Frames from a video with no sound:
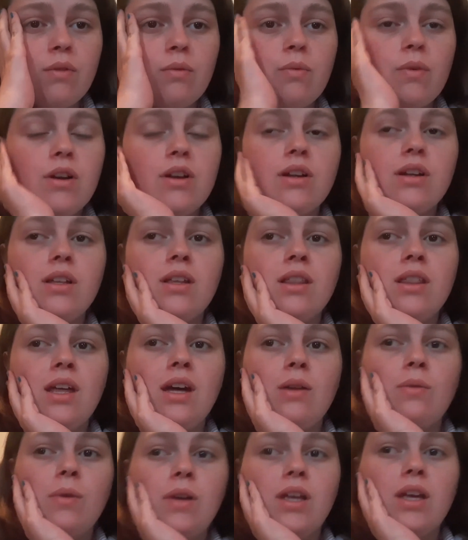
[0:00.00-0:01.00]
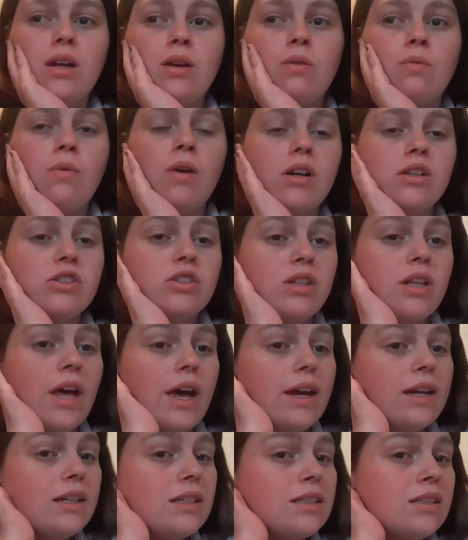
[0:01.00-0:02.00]
of work. That way he can watch
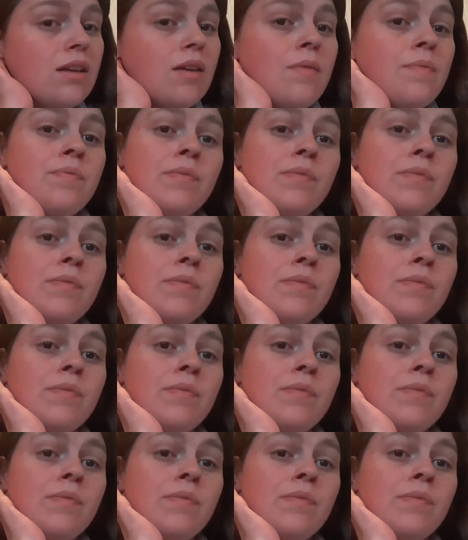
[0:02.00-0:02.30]
Lex.